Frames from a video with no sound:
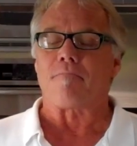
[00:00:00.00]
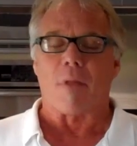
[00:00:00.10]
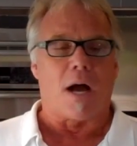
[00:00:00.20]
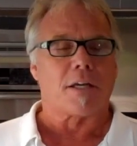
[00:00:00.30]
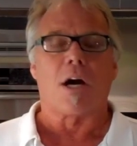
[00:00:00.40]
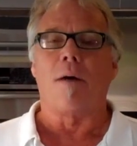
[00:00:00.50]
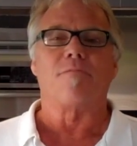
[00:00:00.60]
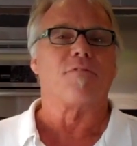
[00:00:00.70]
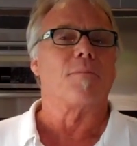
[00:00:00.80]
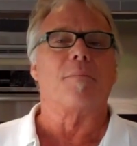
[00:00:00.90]
I come
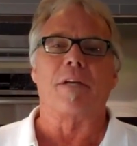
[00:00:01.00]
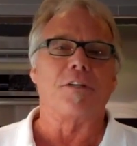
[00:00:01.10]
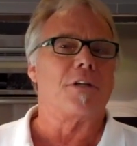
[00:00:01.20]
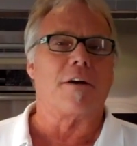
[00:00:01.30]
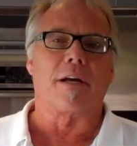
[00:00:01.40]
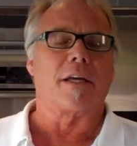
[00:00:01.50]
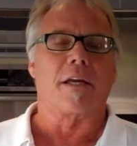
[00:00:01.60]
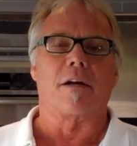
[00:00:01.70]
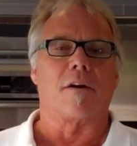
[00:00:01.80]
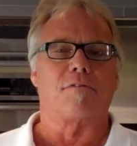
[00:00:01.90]
from the beach area
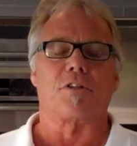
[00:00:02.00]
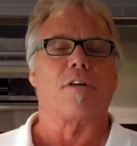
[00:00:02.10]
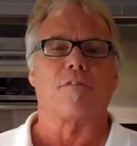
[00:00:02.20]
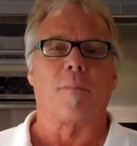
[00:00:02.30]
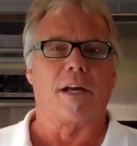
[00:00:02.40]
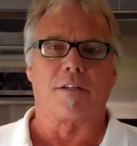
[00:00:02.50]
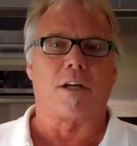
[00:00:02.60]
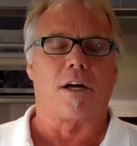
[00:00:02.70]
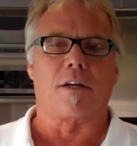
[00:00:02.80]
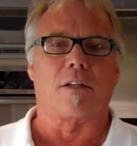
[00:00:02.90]
here. I've surfed my
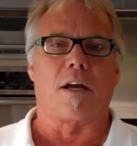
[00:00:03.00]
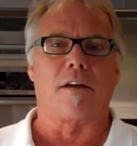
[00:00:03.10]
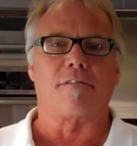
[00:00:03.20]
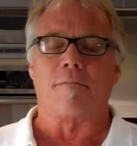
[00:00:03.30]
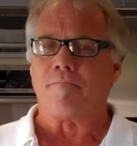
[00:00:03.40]
entire life.